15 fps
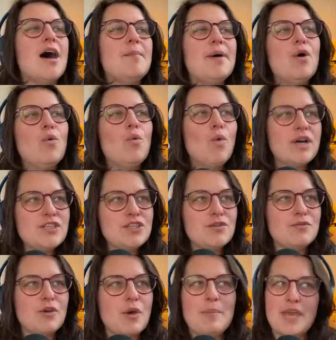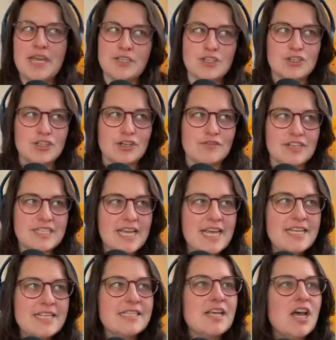Once you've picked your
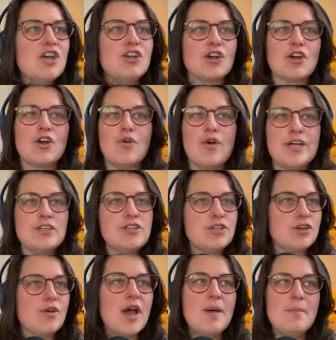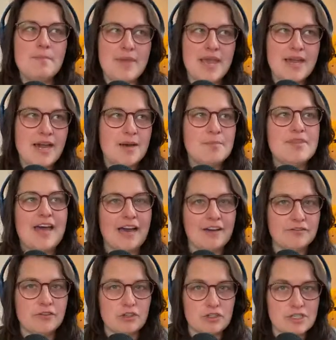services, you're going to make up that
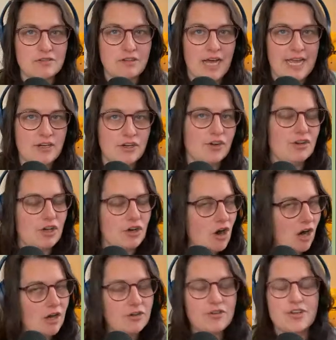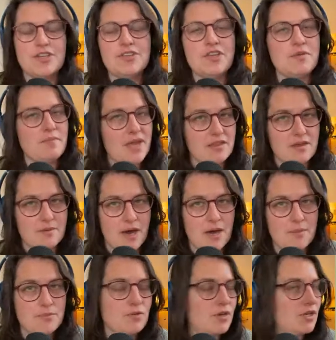first client. You're going to concretely make them
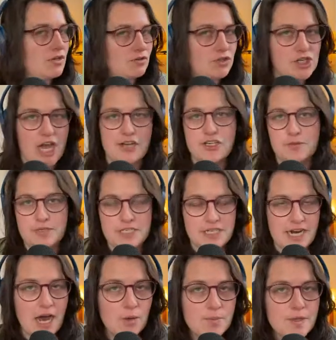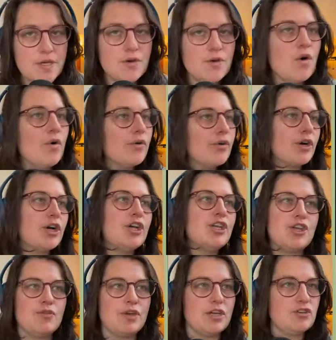up. You can use ChatGPT to help you, or
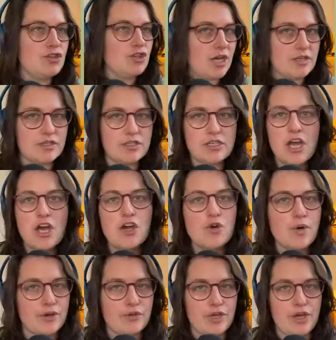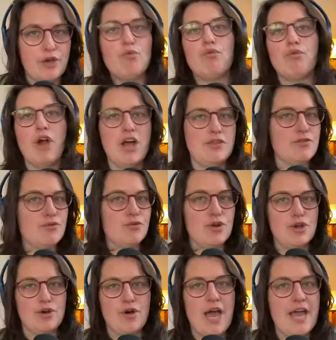you can just quickly run
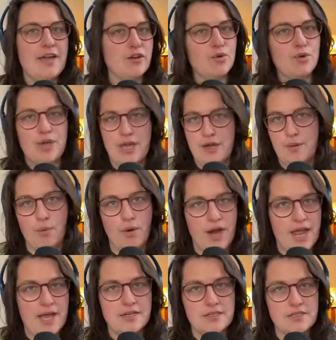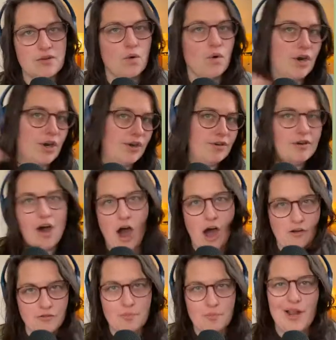through and create a brand or an
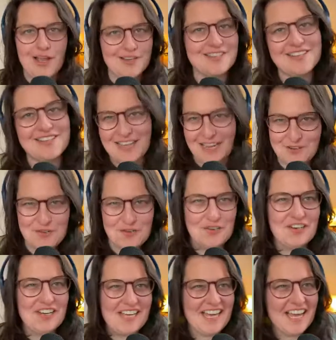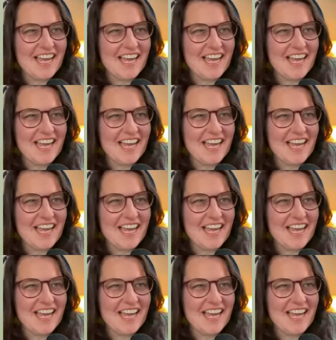off brand essentially.